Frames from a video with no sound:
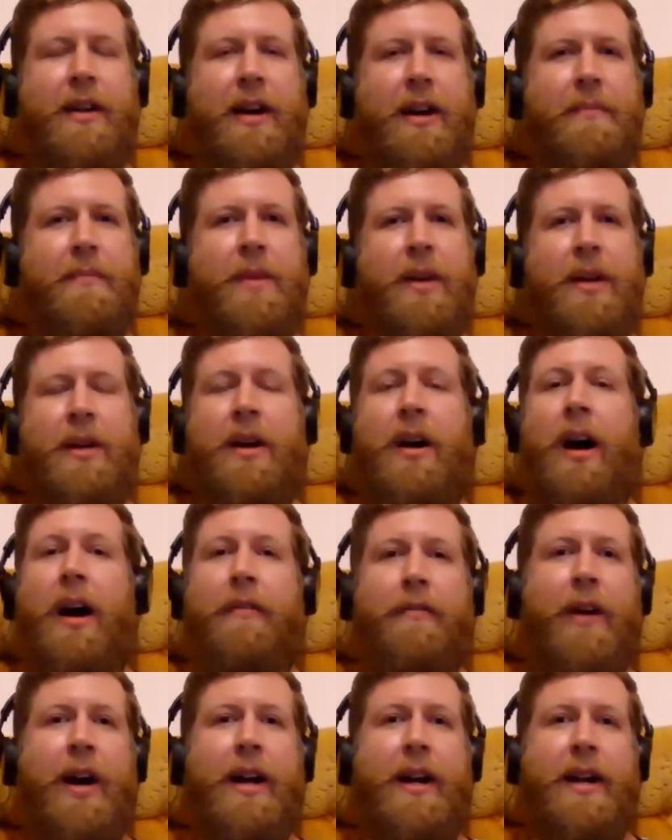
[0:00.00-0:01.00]
Um, I
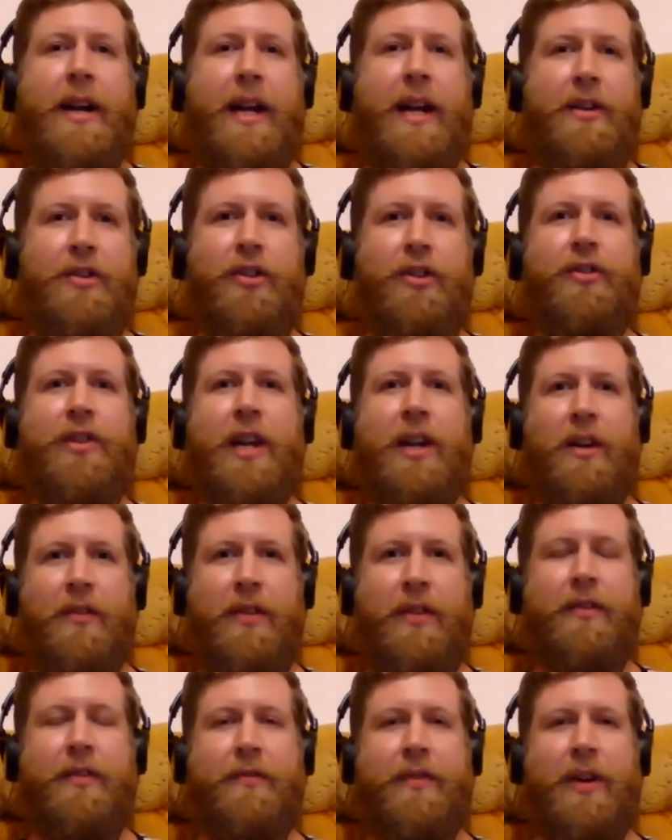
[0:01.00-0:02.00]
find it interesting
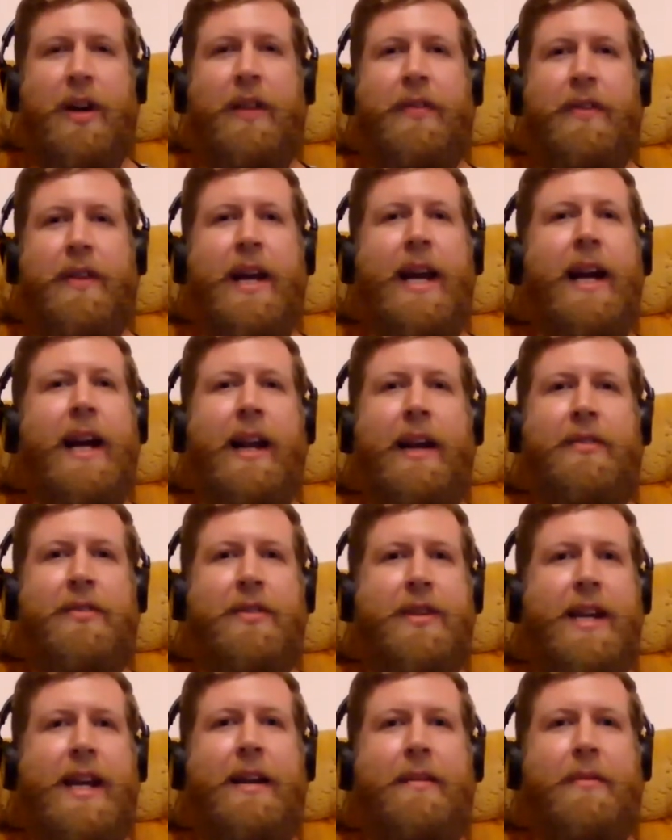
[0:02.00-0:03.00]
on this front that
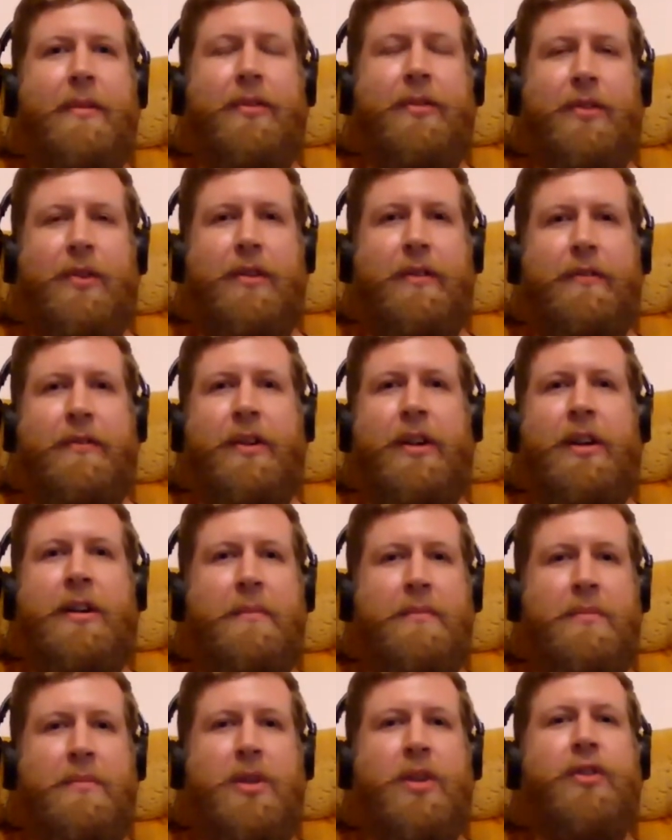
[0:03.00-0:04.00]
LSD was sort of
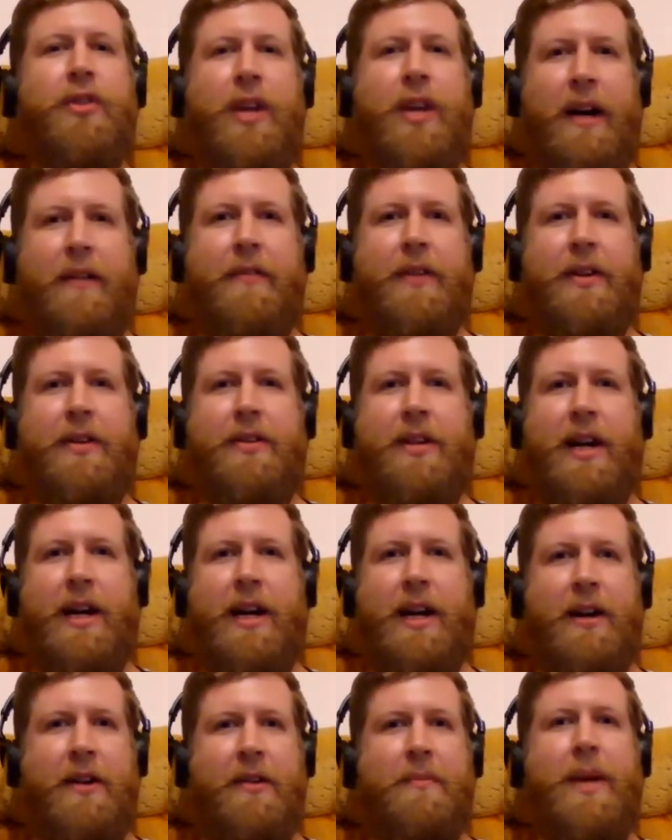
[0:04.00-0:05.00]
discovered
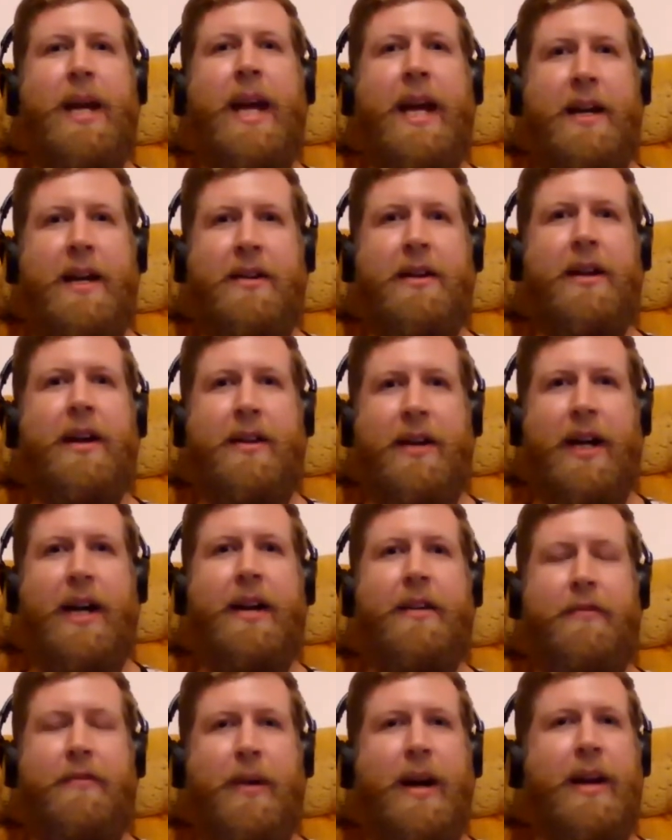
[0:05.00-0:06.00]
um, in a
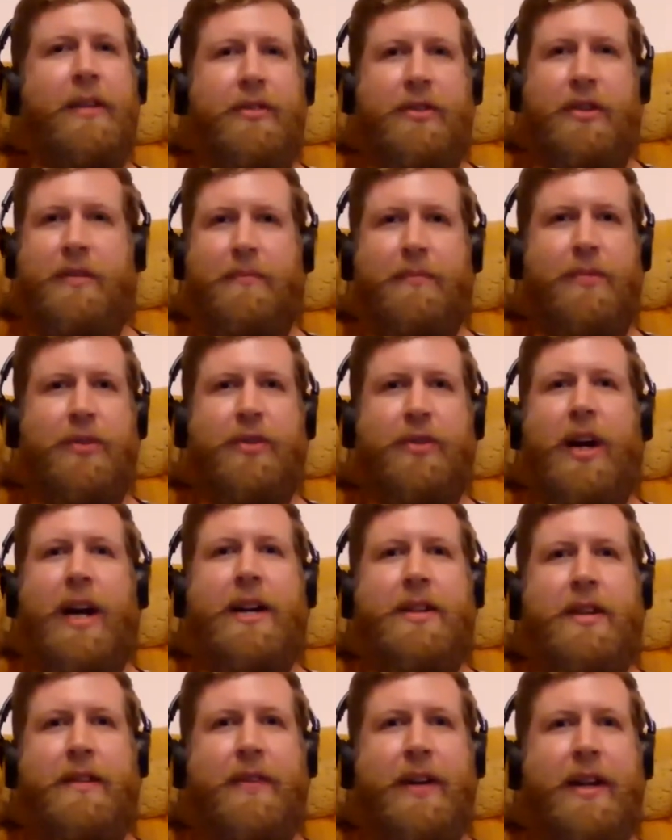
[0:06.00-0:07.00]
kind of Western
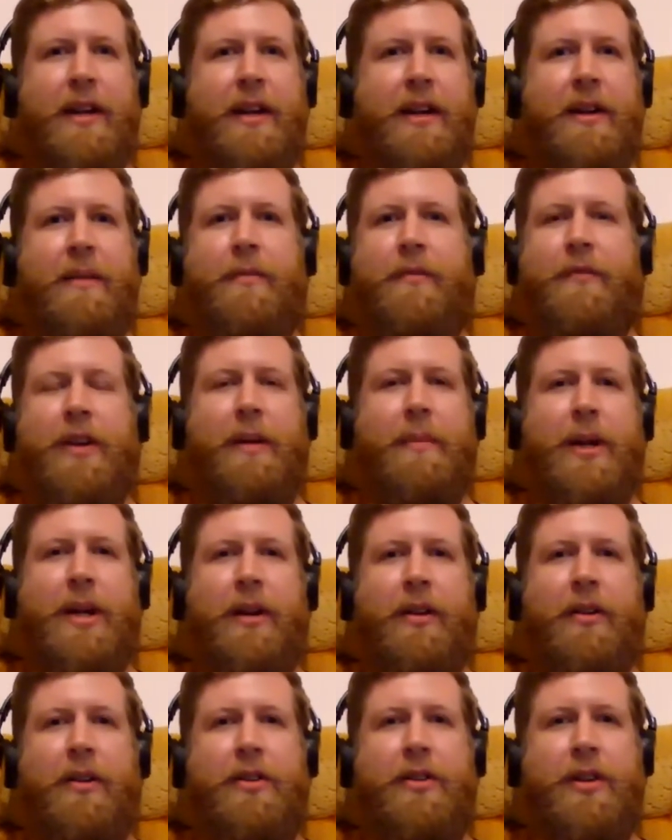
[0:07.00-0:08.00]
scientific um,
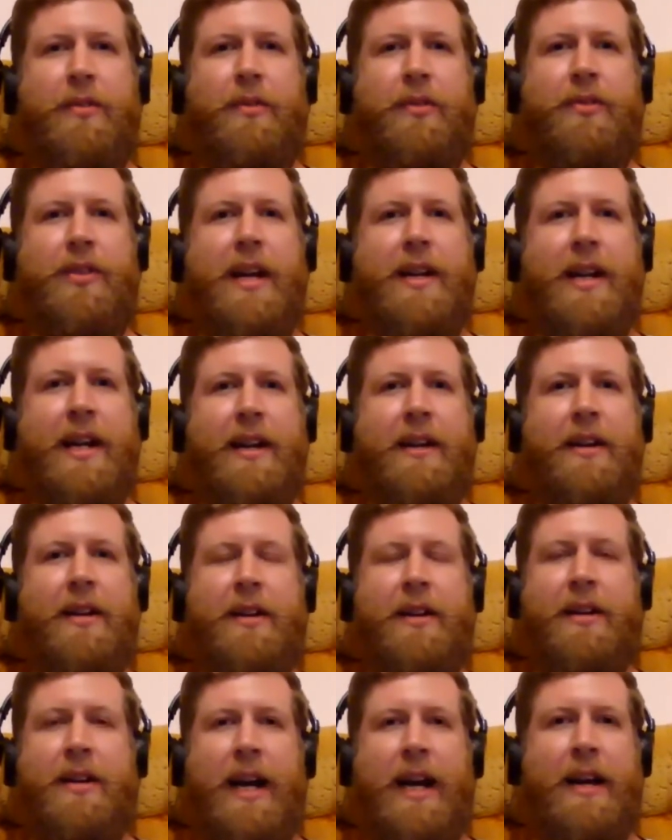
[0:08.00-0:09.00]
pharmacological setting
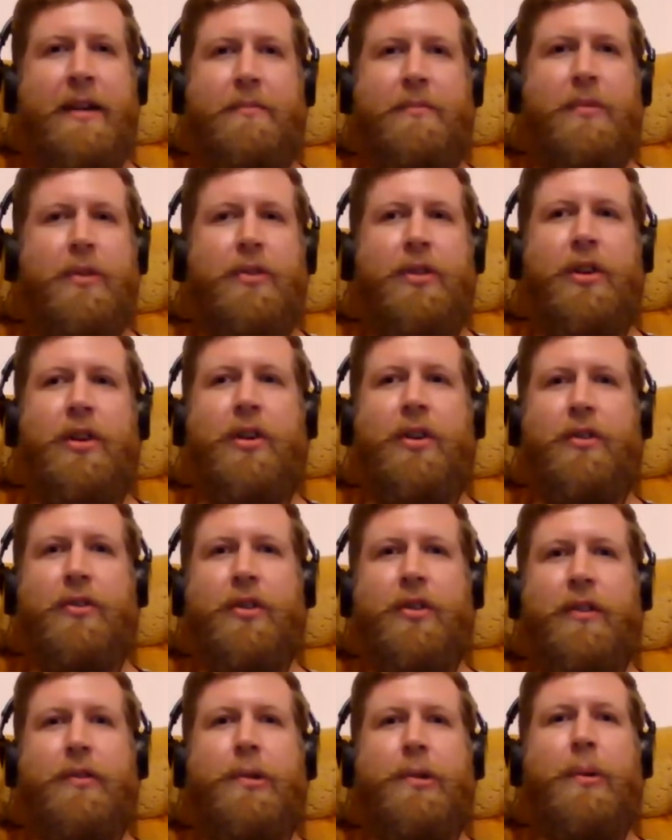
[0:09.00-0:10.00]
and was
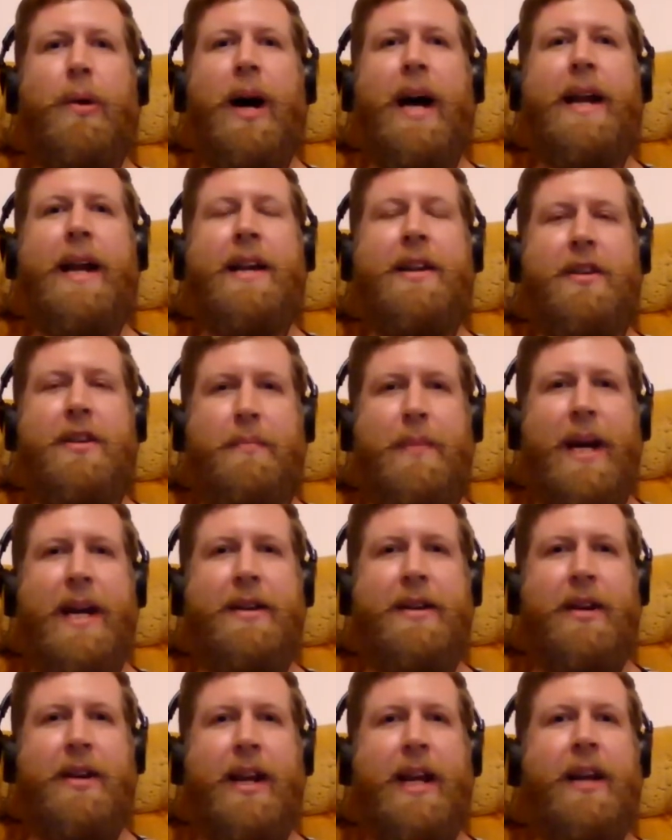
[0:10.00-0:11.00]
used sort of quite
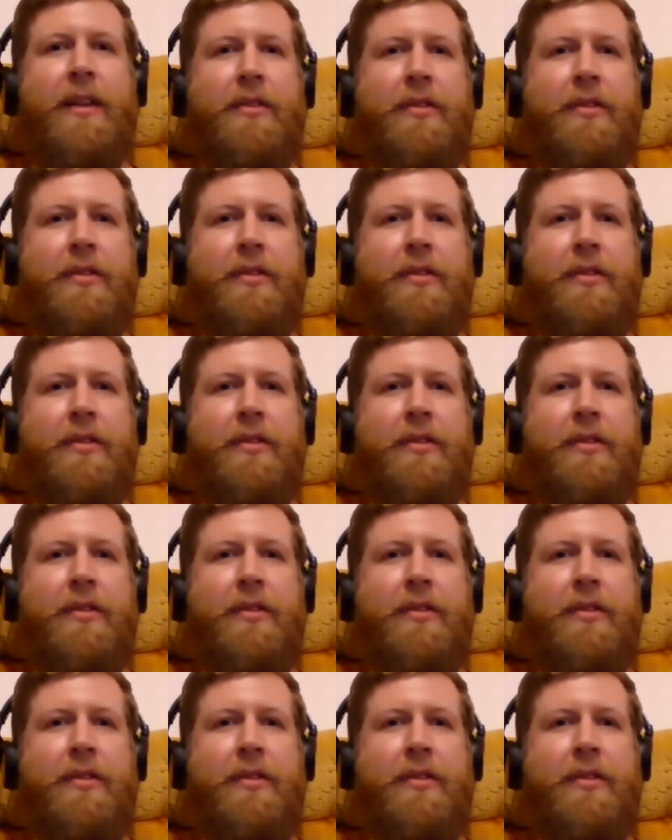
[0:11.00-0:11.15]
independently.